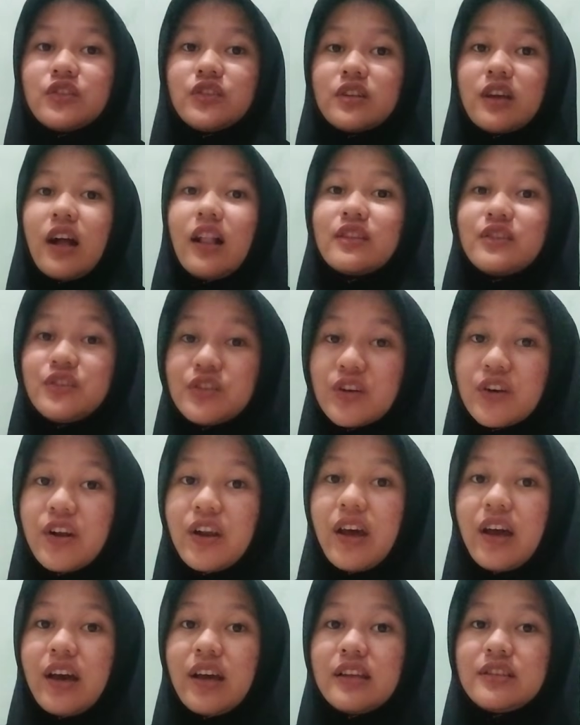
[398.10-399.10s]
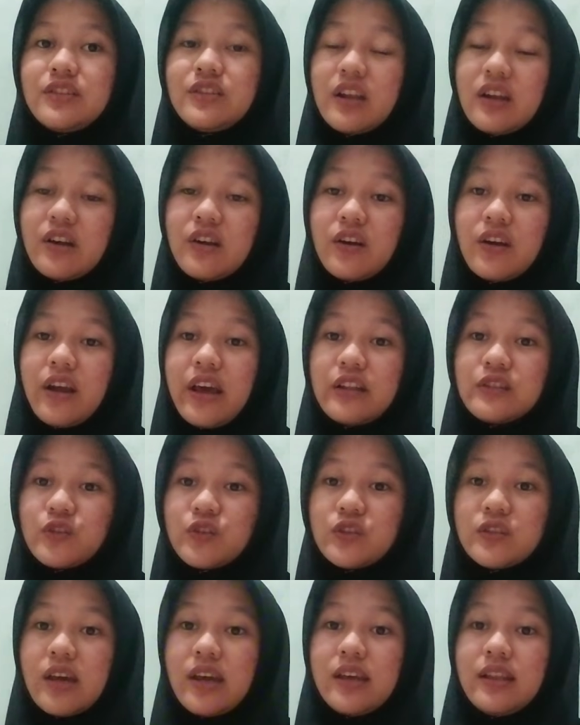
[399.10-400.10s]
culture, gender, and
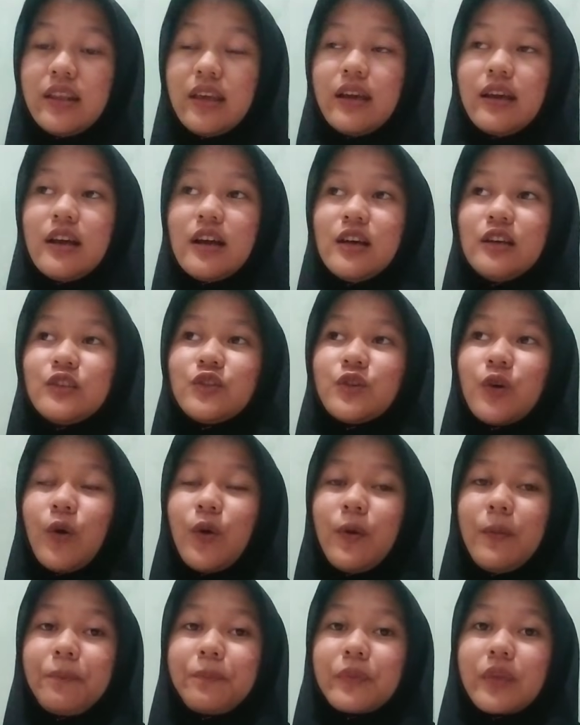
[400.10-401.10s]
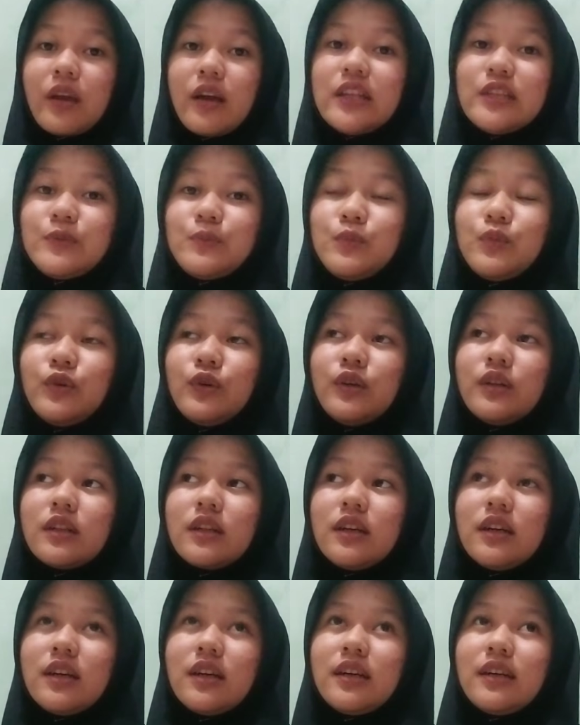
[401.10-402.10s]
society. So this book
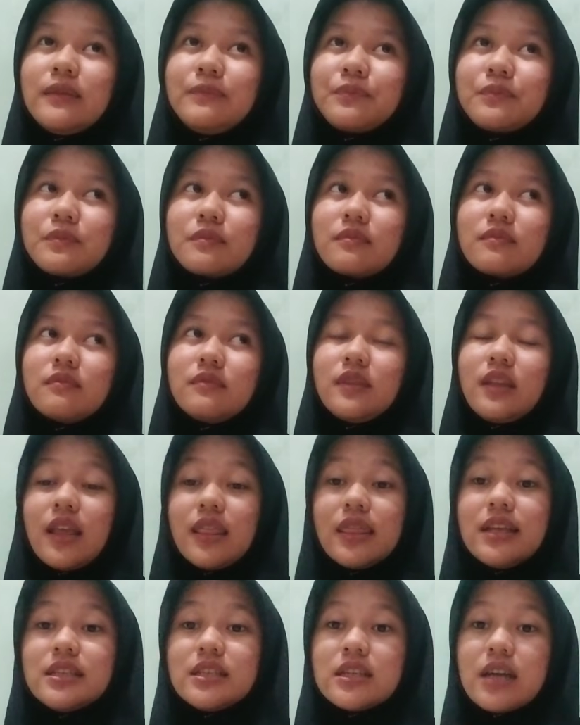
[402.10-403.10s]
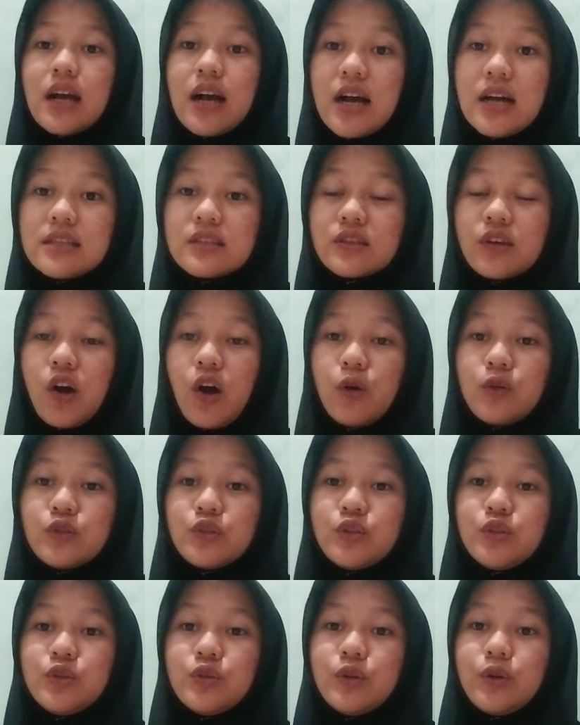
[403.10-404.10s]
teach us how
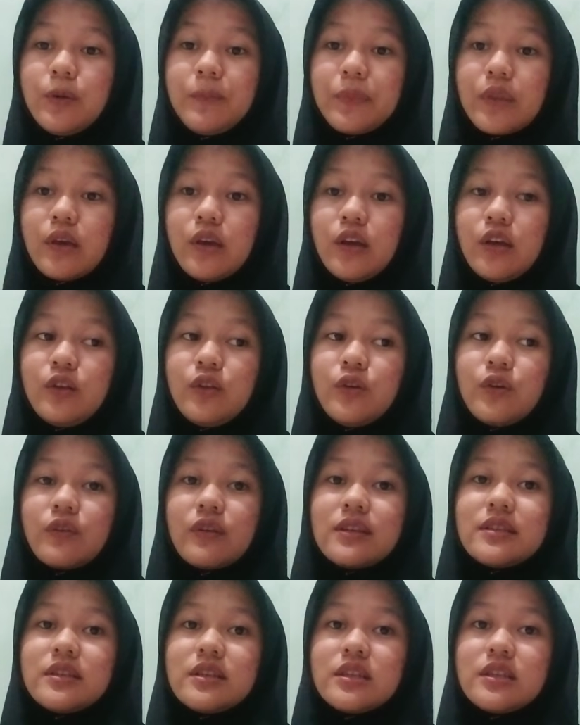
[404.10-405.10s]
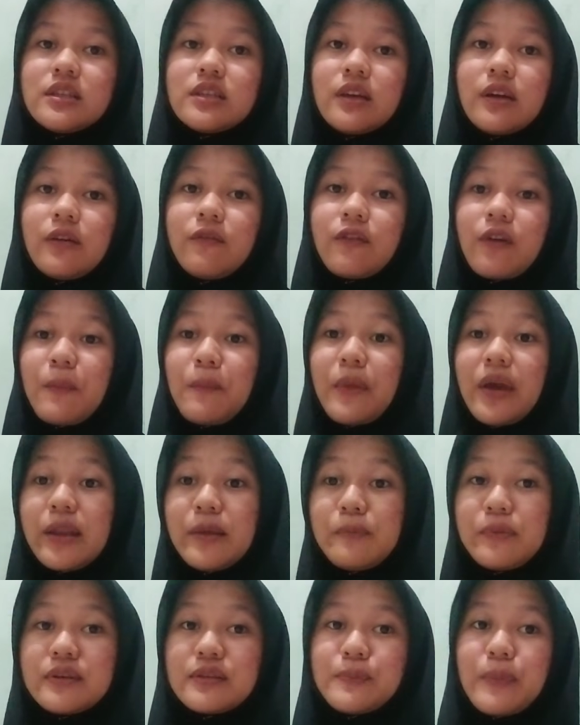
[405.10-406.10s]
to do research from many
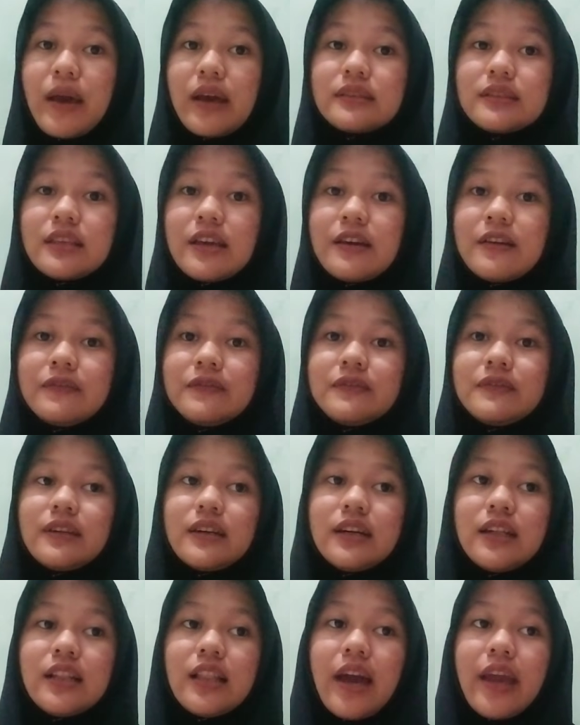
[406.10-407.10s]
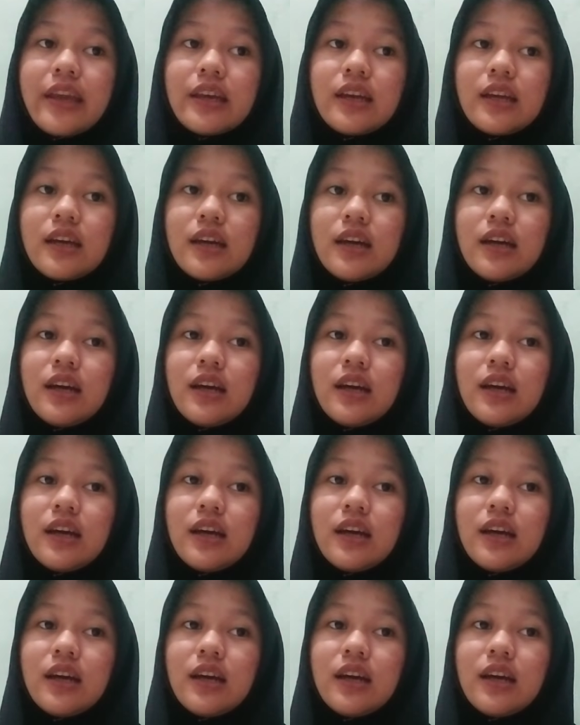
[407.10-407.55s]
perspectives, like